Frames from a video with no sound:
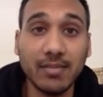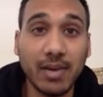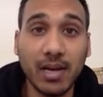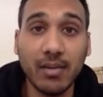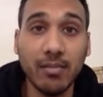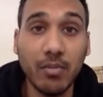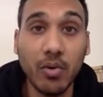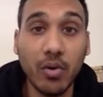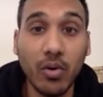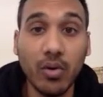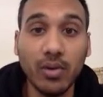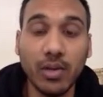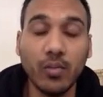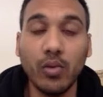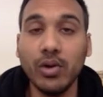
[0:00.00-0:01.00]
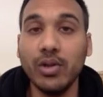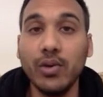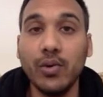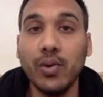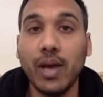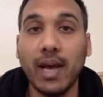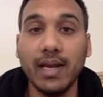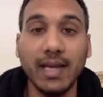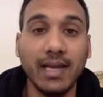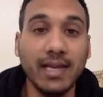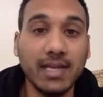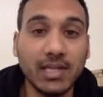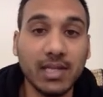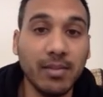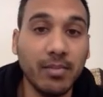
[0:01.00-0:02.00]
mana more than what you had
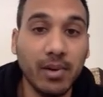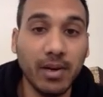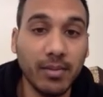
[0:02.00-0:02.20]
initially